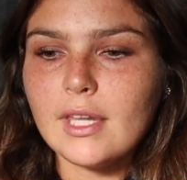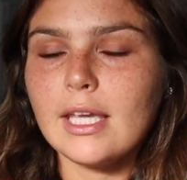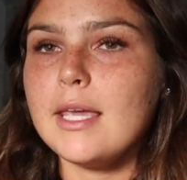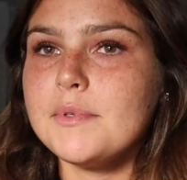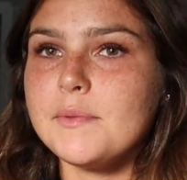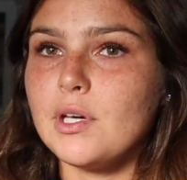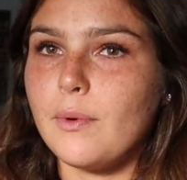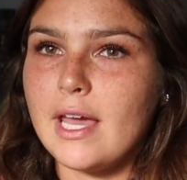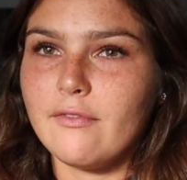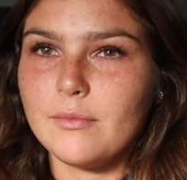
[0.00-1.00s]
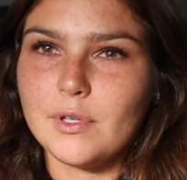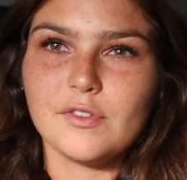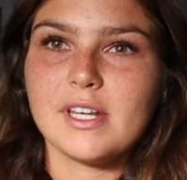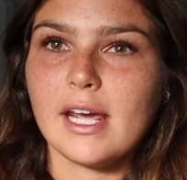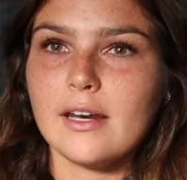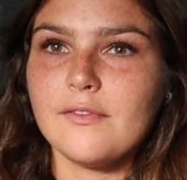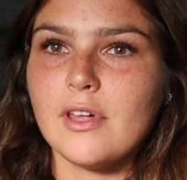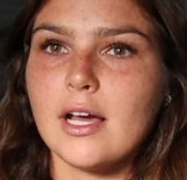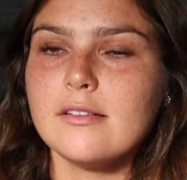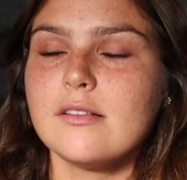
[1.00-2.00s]
Keeps me away from those negative
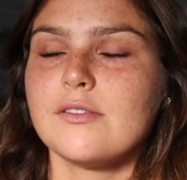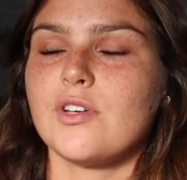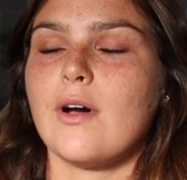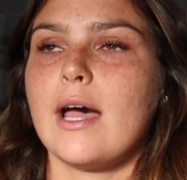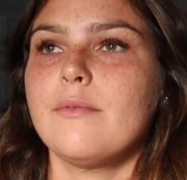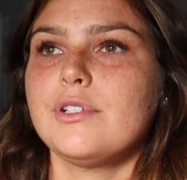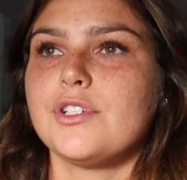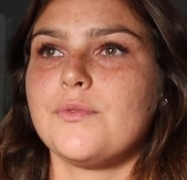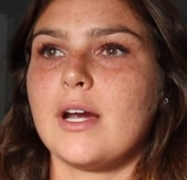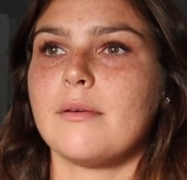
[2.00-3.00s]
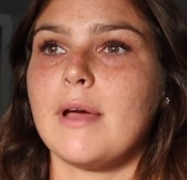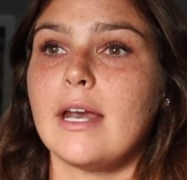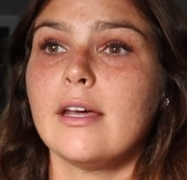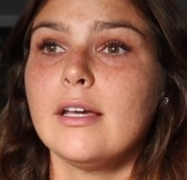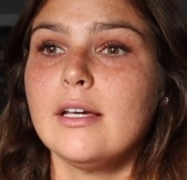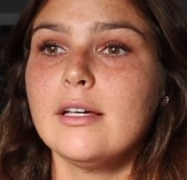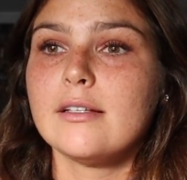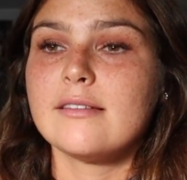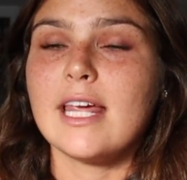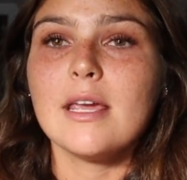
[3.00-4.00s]
thoughts. So I would just recommend
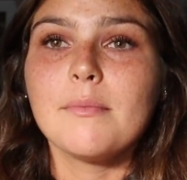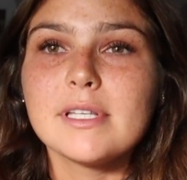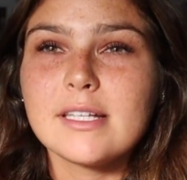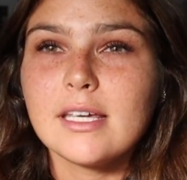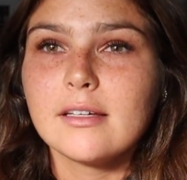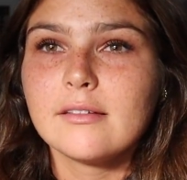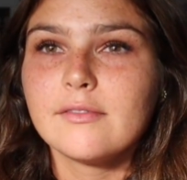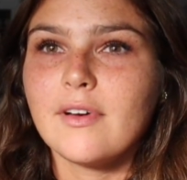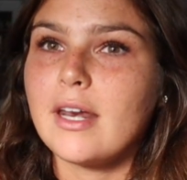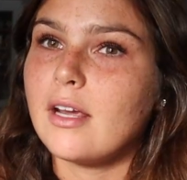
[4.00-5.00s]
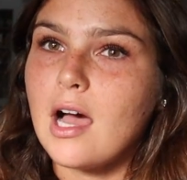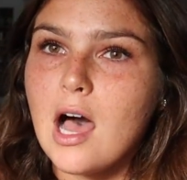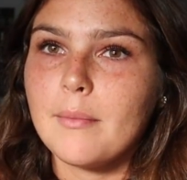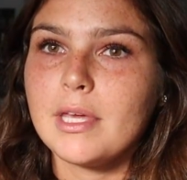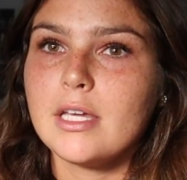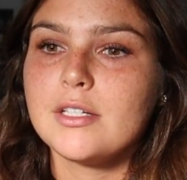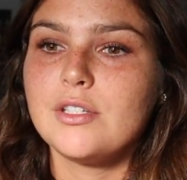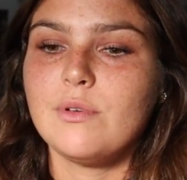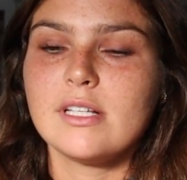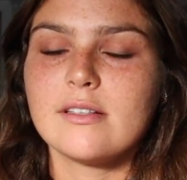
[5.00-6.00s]
staying busy, finding a hobby,
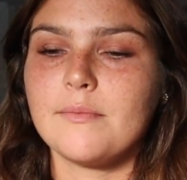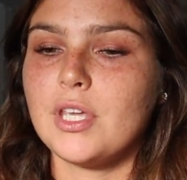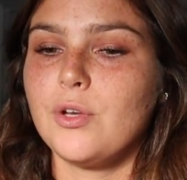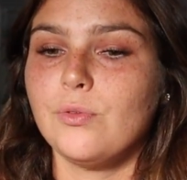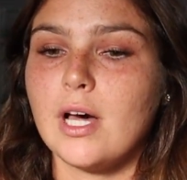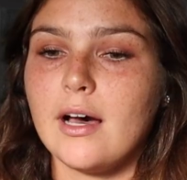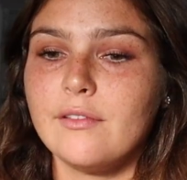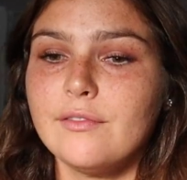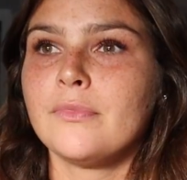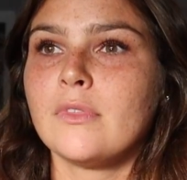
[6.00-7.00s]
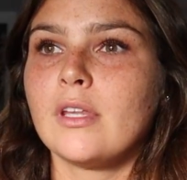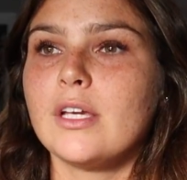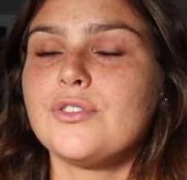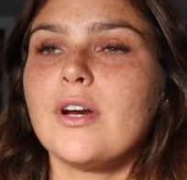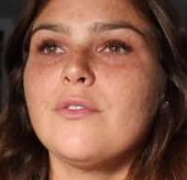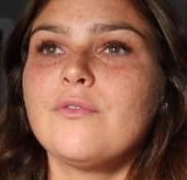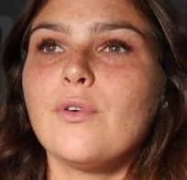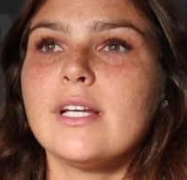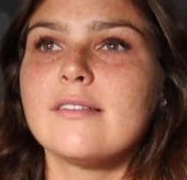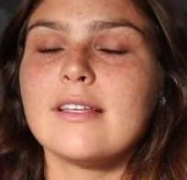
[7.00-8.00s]
doing something you love, and try to
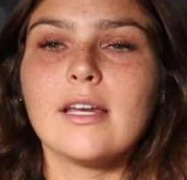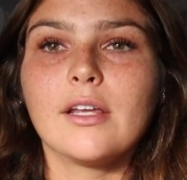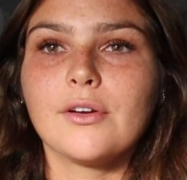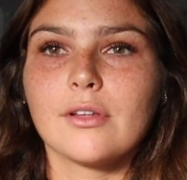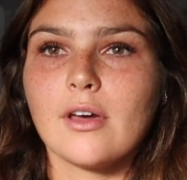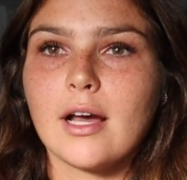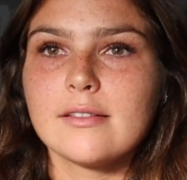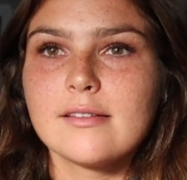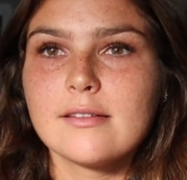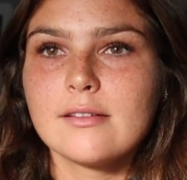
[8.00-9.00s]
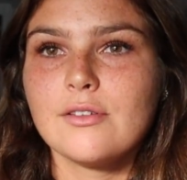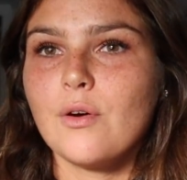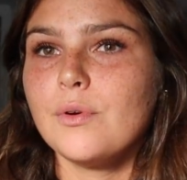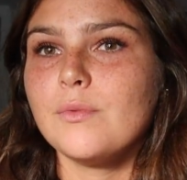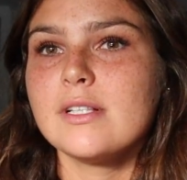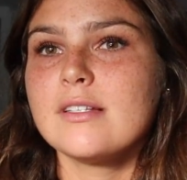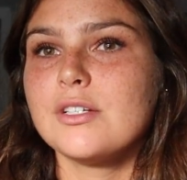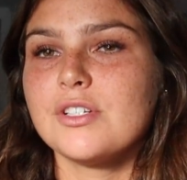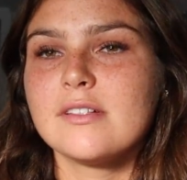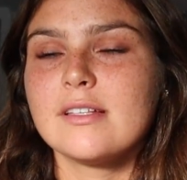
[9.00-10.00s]
avoid sitting in your thoughts. No one wants to
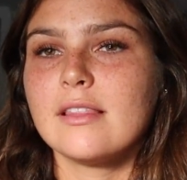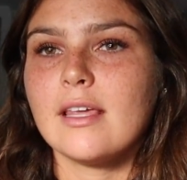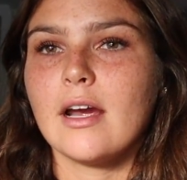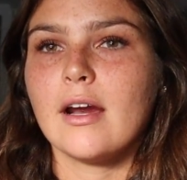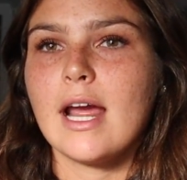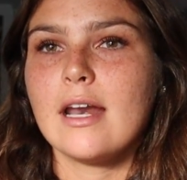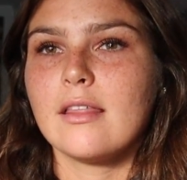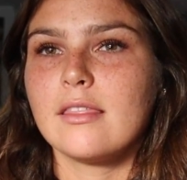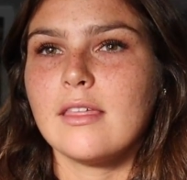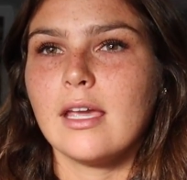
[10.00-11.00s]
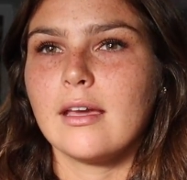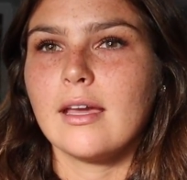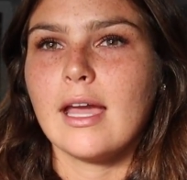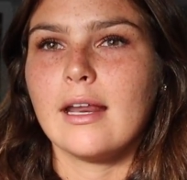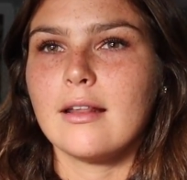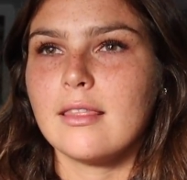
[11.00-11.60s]
just sit there and think and